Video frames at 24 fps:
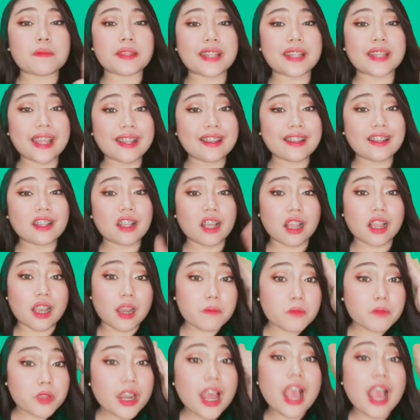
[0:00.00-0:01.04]
What would
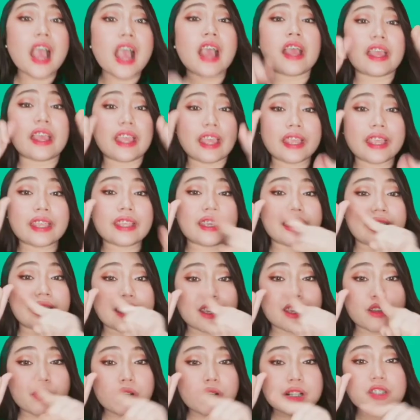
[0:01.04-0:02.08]
you do?
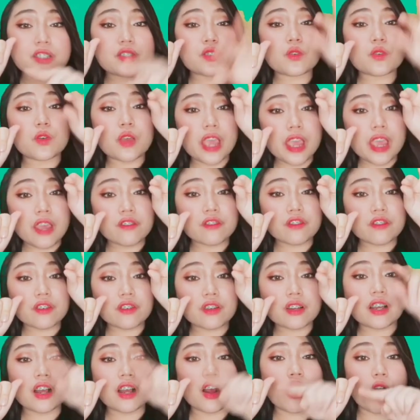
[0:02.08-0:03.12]
You would be using
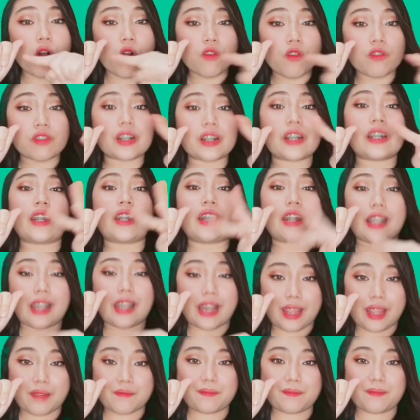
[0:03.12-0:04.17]
A equals to
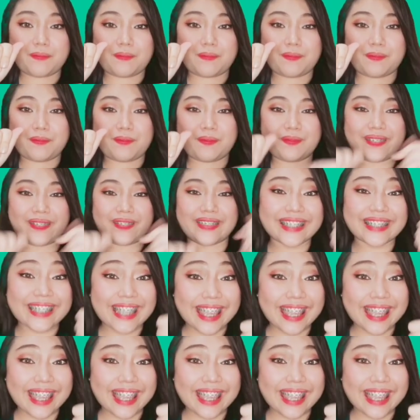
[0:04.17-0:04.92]
F over M.